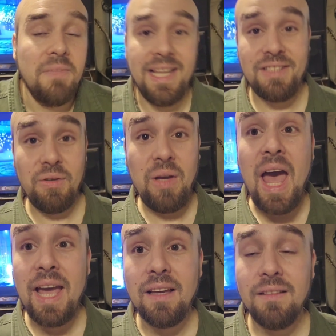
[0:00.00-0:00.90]
And that's
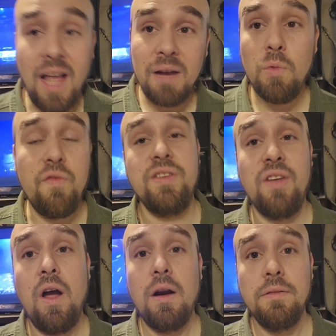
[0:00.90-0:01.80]
okay. A lot of
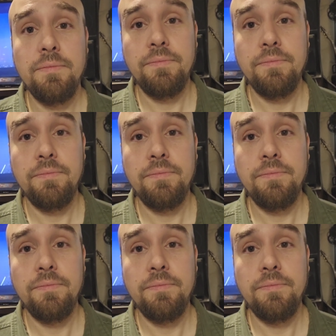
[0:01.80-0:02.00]
movies are.